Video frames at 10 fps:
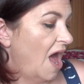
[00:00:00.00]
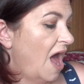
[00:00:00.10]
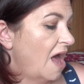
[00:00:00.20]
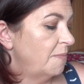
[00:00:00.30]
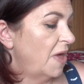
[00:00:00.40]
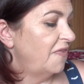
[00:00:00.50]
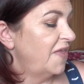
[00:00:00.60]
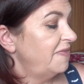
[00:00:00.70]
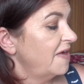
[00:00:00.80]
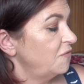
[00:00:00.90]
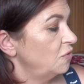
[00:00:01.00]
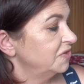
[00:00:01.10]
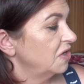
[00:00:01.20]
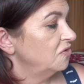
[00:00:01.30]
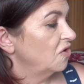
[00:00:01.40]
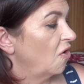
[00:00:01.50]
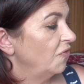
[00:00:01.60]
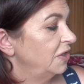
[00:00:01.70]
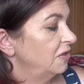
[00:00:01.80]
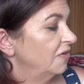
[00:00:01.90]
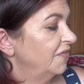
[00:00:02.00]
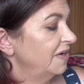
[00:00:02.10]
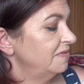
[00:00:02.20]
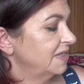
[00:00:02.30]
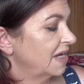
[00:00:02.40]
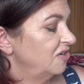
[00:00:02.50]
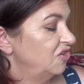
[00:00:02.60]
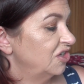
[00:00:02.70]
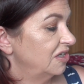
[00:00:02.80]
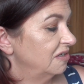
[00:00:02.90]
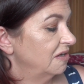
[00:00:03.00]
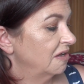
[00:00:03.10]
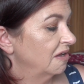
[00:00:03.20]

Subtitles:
And then they've also got the Look Fantastic